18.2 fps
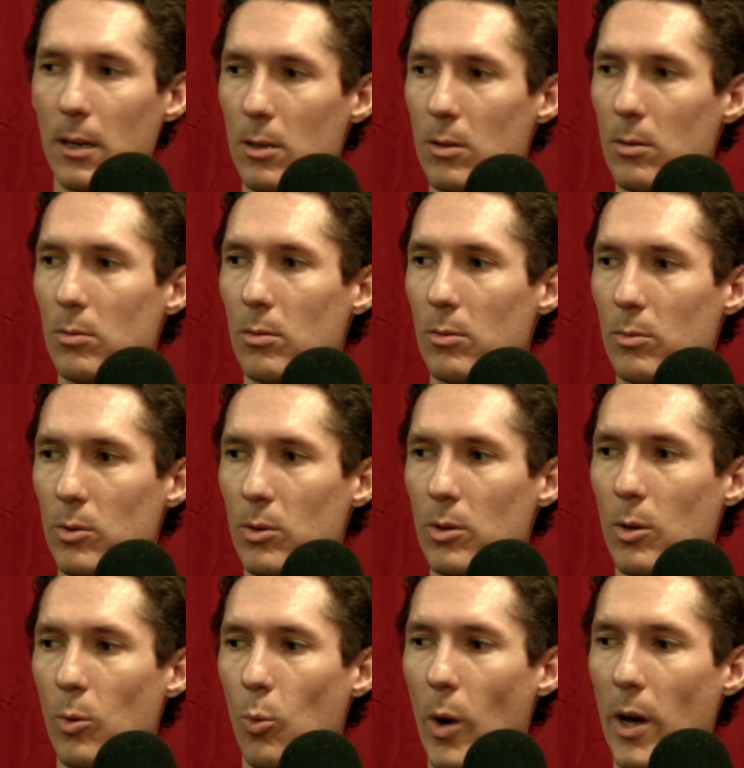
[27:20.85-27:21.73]
You you
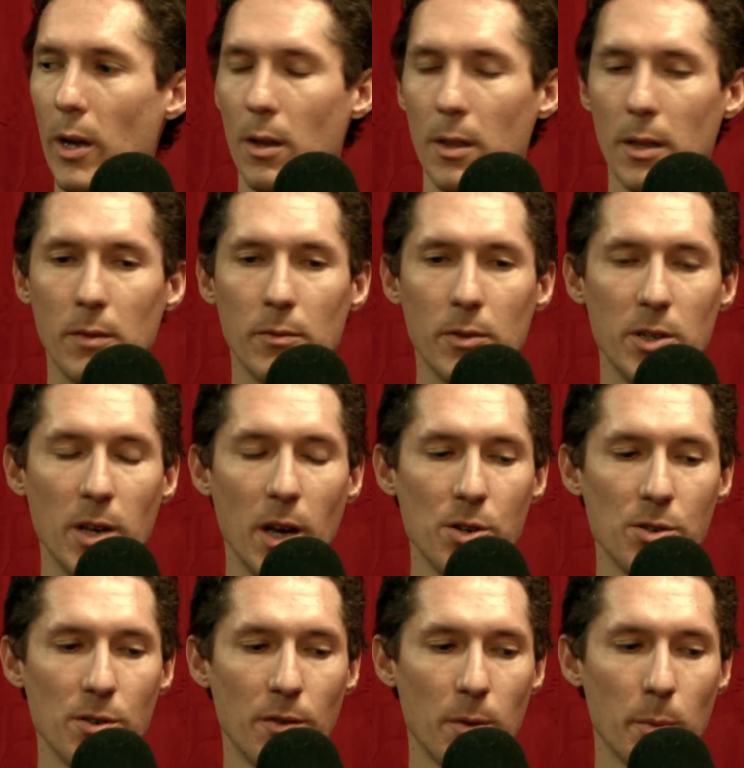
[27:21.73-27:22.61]
know, wait on the
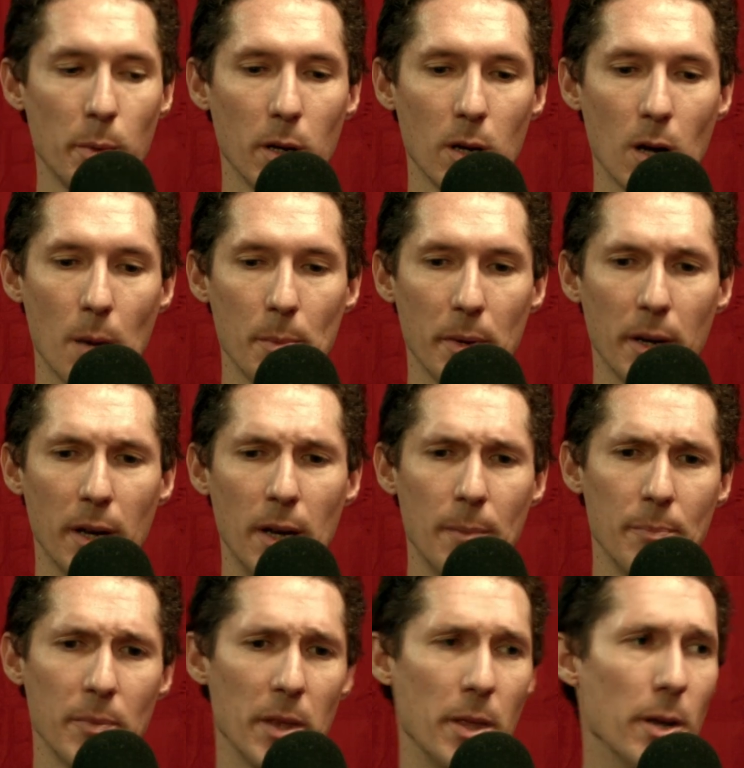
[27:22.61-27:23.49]
invitation from the comic.
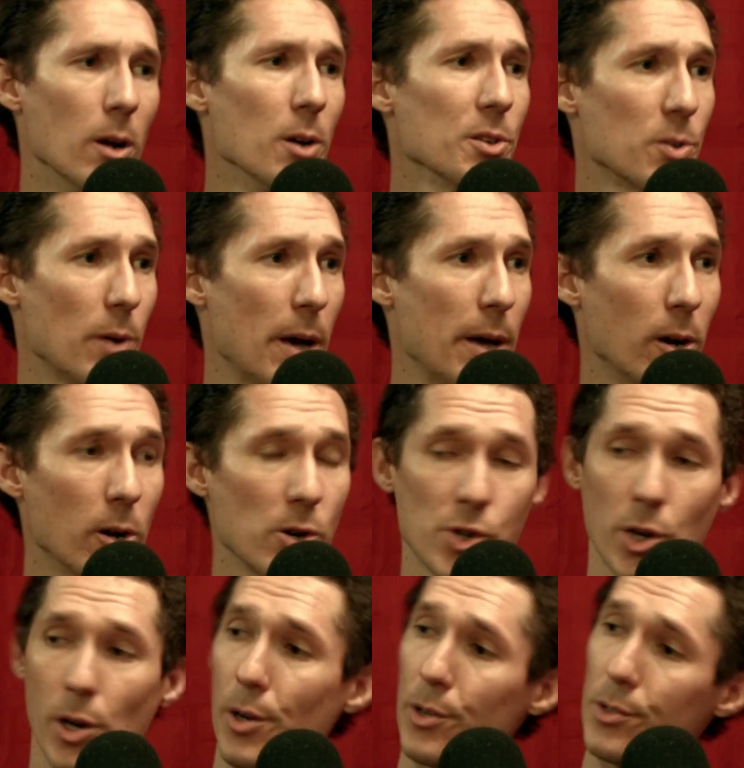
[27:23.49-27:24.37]
And then also at our
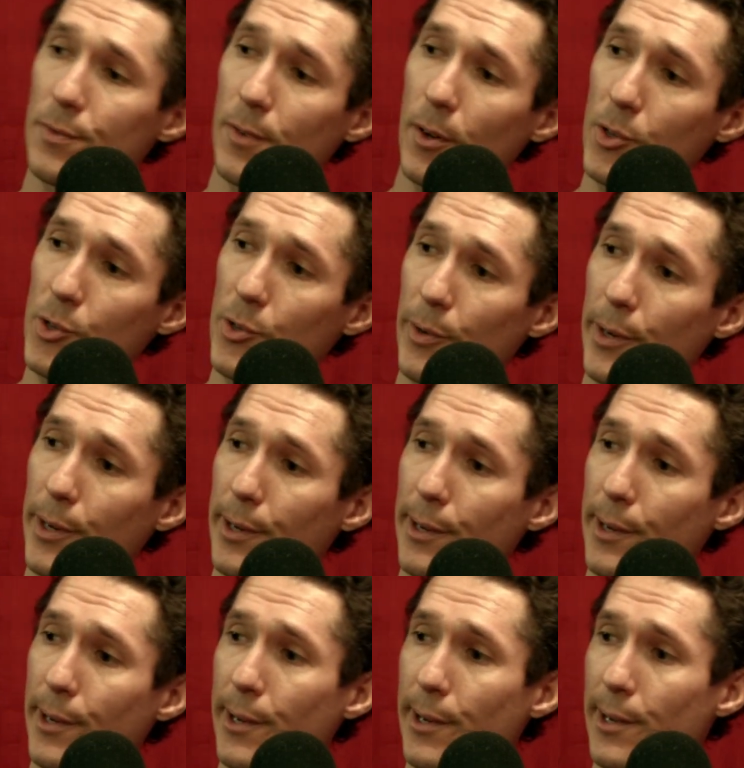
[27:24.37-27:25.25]
shows, fun treat.
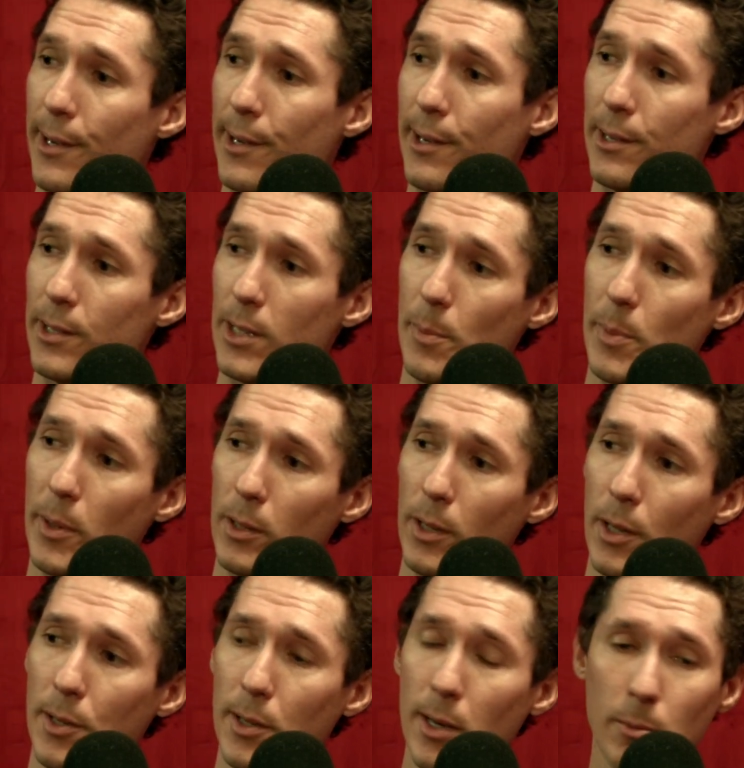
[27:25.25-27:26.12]

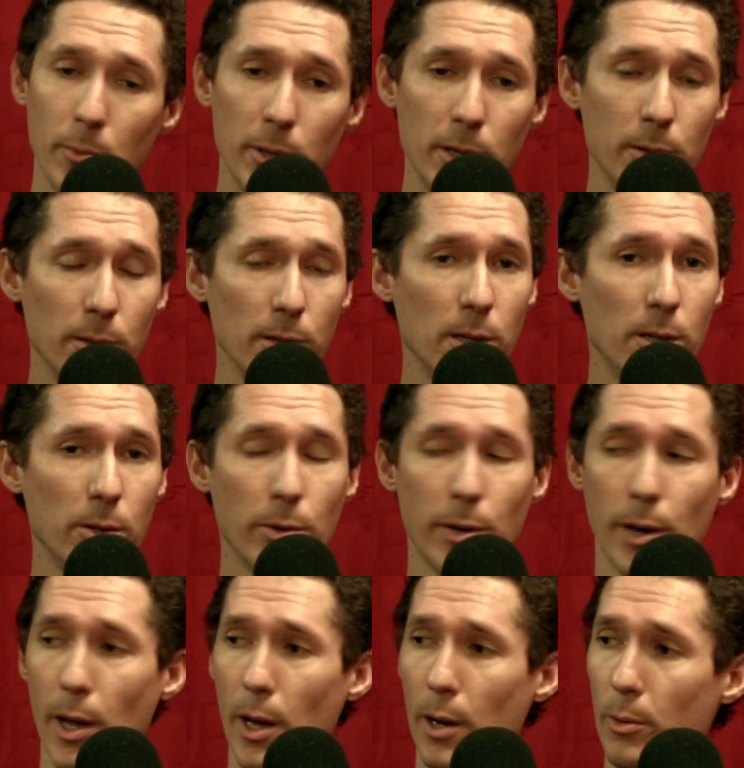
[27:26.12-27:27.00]
Typically at the end we do a
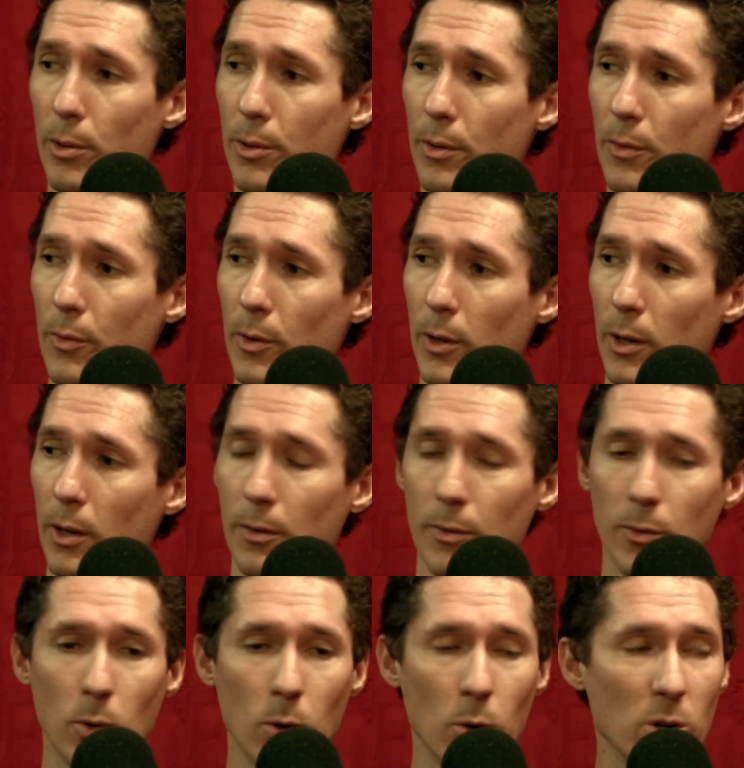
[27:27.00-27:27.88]
Q&A with the freaking
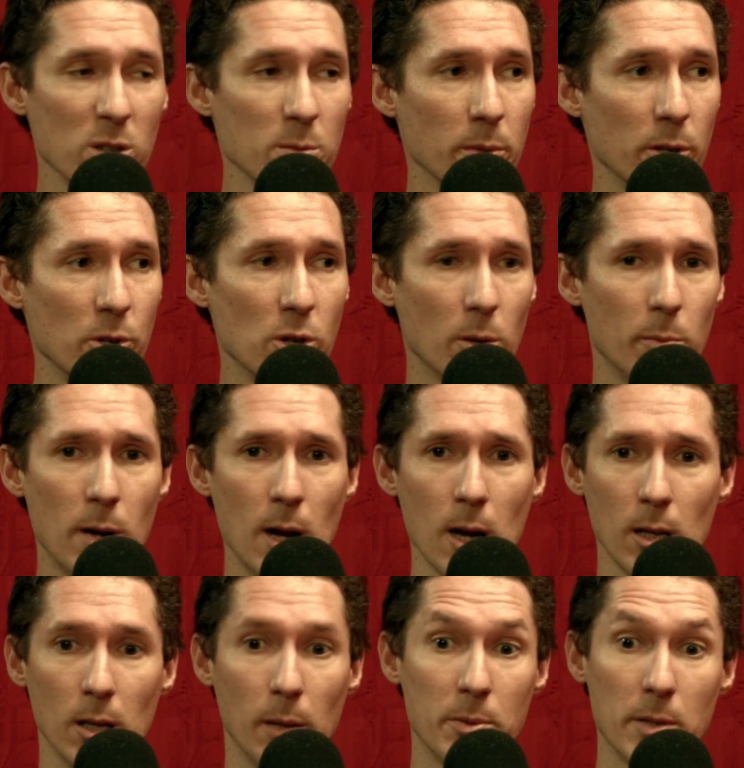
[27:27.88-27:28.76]
four horsemen of the
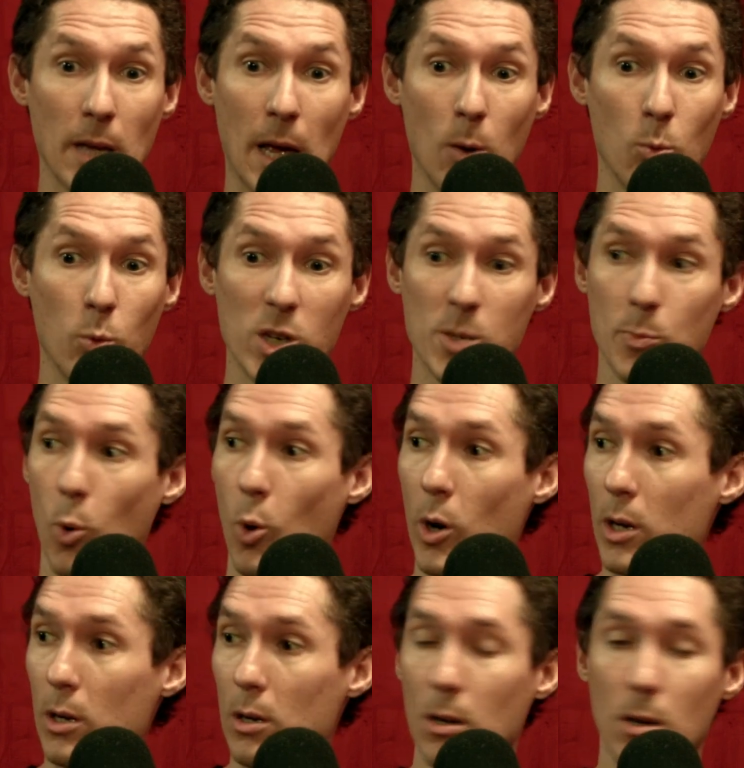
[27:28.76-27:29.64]
Chillpocalypse. Oh yeah, at we which do
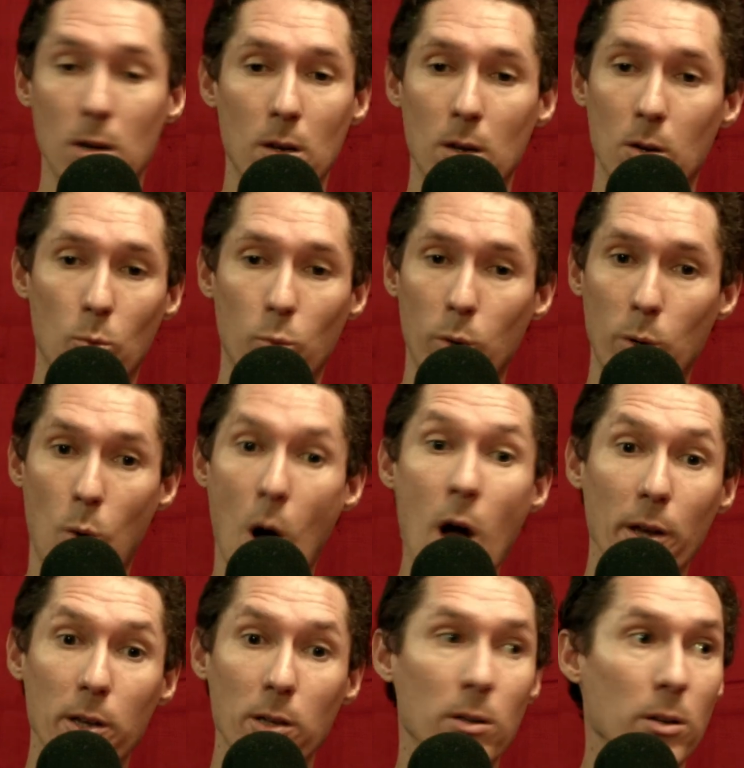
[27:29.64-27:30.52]
point yes. We
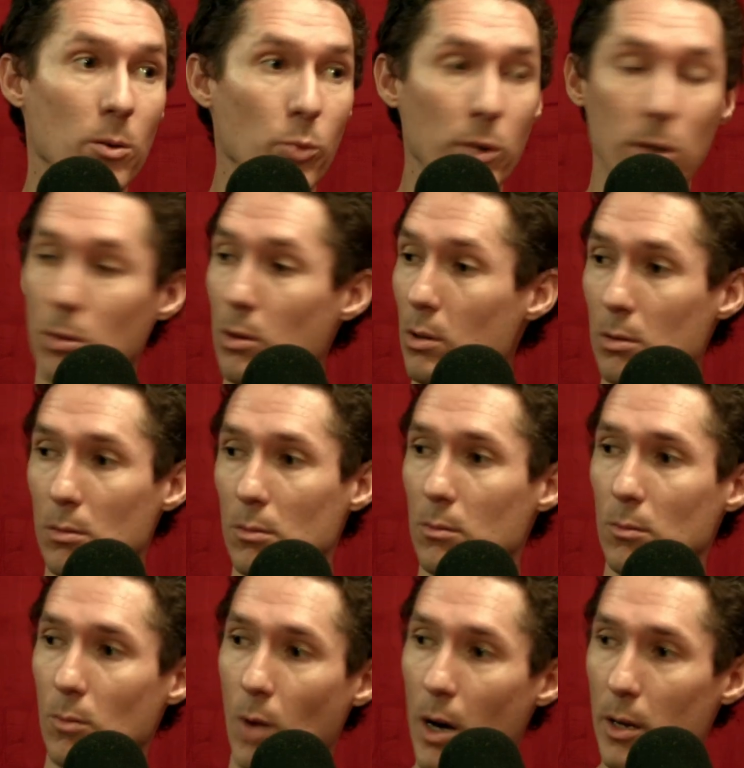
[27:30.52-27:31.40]
want you to we, yeah, we
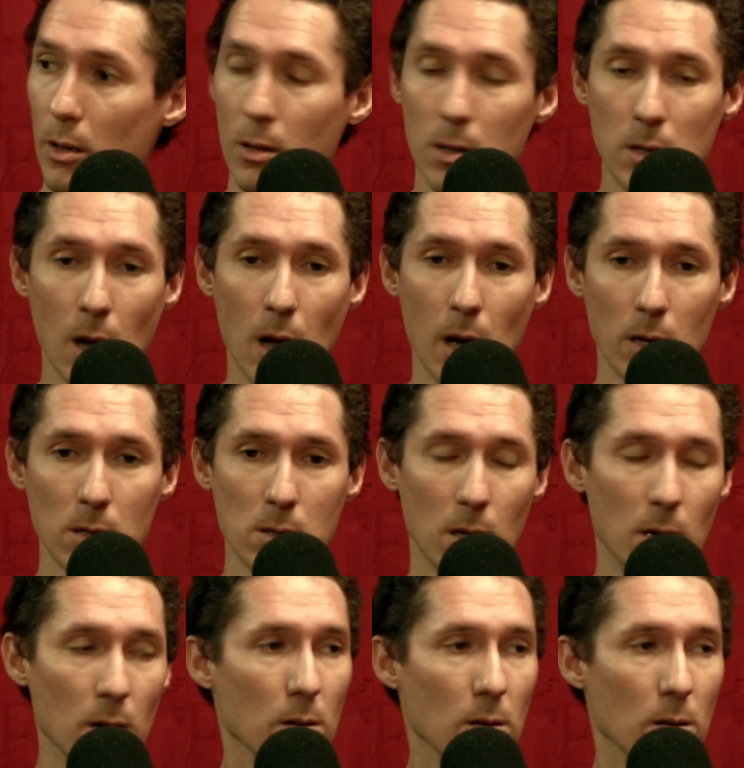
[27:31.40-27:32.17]
want you to talk. Yeah, so.